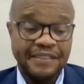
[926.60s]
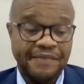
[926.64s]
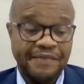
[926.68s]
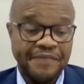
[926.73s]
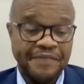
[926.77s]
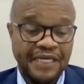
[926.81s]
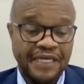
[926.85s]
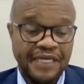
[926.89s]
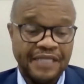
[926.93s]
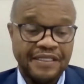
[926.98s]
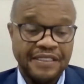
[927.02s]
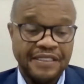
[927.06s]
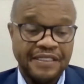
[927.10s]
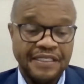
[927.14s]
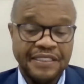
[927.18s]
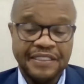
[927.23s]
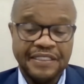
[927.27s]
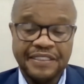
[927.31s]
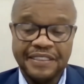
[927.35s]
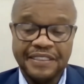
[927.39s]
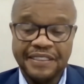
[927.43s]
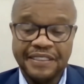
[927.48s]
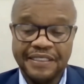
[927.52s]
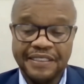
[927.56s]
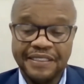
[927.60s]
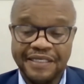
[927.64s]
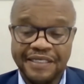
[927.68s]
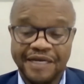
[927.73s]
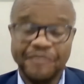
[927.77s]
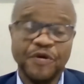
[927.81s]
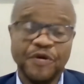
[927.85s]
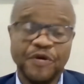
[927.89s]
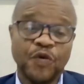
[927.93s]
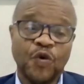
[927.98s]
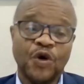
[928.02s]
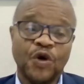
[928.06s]
I mean, I think,
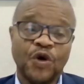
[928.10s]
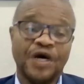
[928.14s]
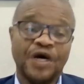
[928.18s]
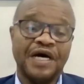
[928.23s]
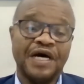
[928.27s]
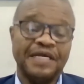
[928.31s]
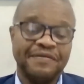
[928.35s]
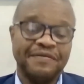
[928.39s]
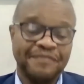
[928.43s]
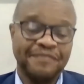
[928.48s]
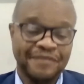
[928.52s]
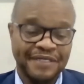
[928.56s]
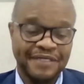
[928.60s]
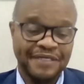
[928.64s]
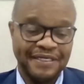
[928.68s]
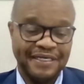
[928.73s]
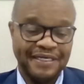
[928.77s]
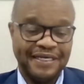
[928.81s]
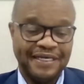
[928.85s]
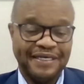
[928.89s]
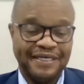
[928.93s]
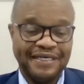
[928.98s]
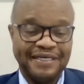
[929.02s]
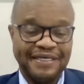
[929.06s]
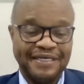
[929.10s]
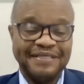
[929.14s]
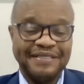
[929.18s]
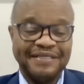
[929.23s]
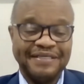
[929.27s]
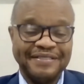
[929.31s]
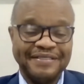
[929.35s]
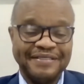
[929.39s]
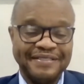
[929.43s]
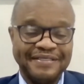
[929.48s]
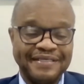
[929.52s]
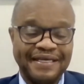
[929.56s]
number one,
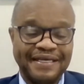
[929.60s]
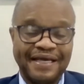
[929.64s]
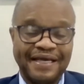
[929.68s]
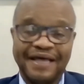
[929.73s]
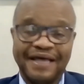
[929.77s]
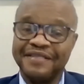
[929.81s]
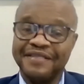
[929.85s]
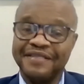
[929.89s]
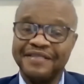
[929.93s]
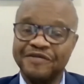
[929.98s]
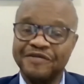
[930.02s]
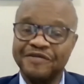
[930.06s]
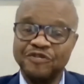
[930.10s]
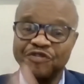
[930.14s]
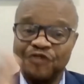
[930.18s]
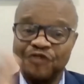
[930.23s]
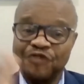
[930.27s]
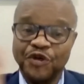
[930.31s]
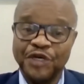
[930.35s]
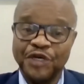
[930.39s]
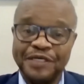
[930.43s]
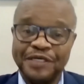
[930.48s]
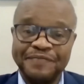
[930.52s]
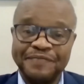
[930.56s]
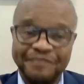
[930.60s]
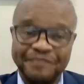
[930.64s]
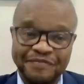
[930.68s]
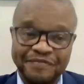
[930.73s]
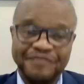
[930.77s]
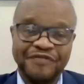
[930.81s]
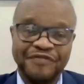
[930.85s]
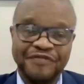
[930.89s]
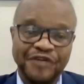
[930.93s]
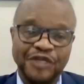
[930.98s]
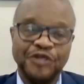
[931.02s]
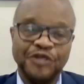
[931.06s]
I think it was very,
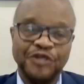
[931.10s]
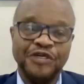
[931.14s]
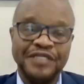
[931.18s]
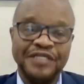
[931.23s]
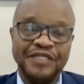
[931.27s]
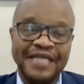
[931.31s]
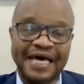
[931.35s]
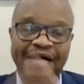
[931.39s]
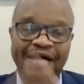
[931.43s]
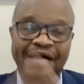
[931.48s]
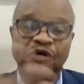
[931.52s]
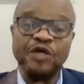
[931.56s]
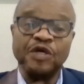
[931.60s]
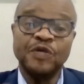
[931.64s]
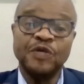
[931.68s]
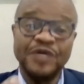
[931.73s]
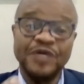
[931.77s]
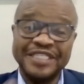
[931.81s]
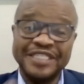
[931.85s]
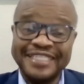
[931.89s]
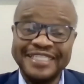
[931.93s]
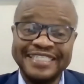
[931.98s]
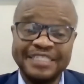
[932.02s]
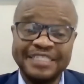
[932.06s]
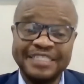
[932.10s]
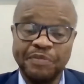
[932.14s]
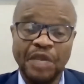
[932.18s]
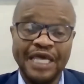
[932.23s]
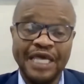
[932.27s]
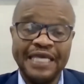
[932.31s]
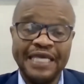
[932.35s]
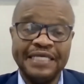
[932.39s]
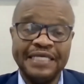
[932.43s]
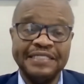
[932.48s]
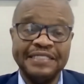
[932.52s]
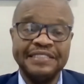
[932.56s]
very good how it was
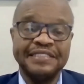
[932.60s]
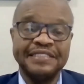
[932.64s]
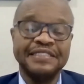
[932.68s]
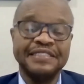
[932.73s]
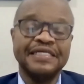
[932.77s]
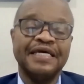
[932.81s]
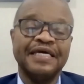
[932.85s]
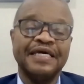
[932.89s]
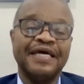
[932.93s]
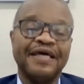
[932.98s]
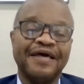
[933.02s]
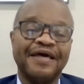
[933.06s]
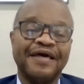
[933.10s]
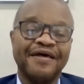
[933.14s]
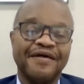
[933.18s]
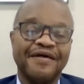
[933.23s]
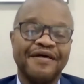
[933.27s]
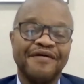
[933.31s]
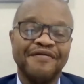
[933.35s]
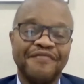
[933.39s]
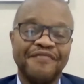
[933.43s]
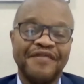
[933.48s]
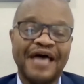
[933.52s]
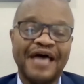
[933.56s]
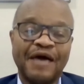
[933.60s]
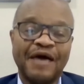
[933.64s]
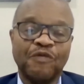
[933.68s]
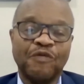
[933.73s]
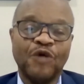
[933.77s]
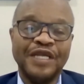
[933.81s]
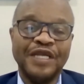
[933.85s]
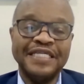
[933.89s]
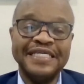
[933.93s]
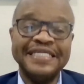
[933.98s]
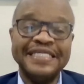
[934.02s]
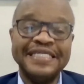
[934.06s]
explained that
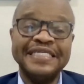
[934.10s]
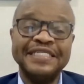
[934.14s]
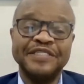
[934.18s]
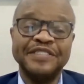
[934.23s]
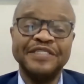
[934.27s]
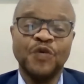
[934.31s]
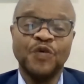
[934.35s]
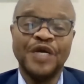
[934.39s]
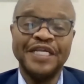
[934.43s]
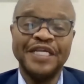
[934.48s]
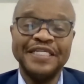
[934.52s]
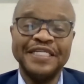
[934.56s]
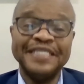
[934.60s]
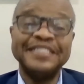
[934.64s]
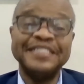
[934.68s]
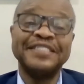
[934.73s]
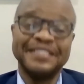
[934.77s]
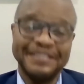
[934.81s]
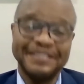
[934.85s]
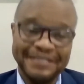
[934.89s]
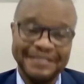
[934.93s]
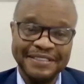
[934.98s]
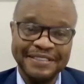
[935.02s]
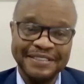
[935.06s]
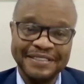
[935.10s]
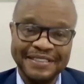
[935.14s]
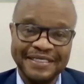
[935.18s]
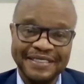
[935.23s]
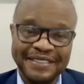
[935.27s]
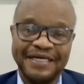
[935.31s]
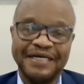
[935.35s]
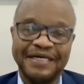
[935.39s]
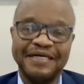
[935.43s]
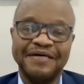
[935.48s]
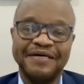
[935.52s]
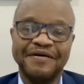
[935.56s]
what it is and what it isn't.
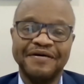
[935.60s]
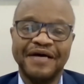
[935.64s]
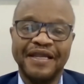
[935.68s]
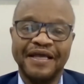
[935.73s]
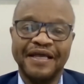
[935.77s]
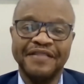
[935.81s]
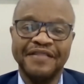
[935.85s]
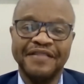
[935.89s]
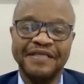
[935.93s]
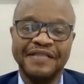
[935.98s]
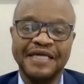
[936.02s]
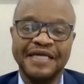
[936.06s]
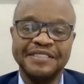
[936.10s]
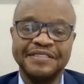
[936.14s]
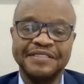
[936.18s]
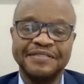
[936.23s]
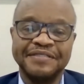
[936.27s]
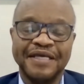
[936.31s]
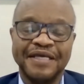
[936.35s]
And I think that's